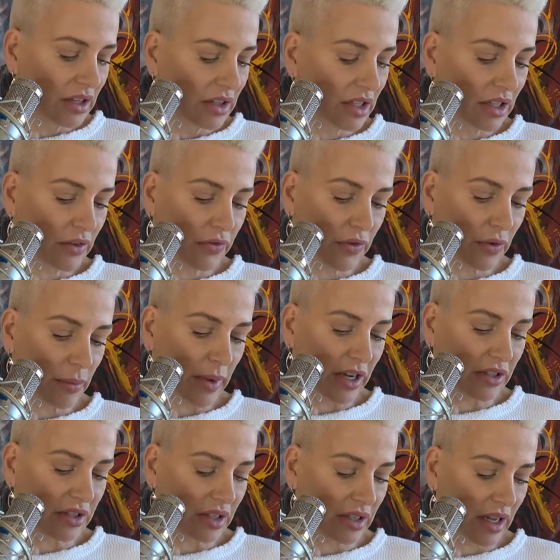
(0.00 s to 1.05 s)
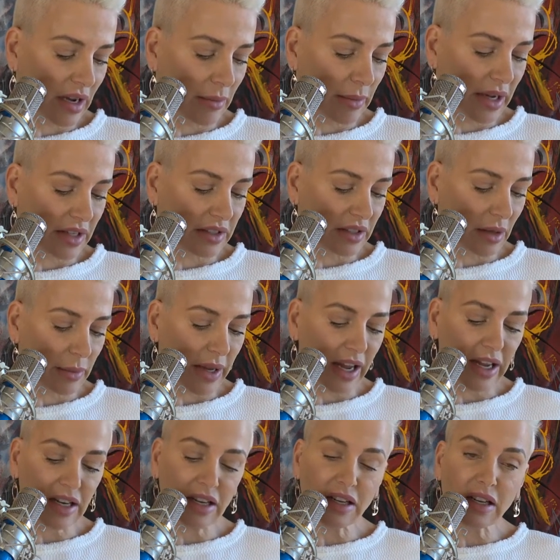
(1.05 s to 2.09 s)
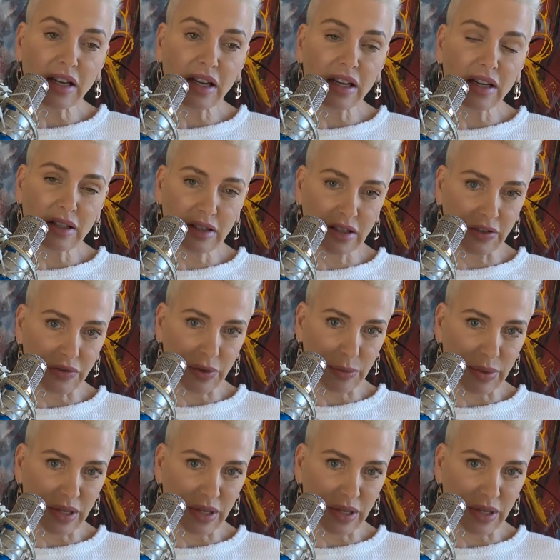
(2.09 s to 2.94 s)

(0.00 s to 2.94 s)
The information that makes up any living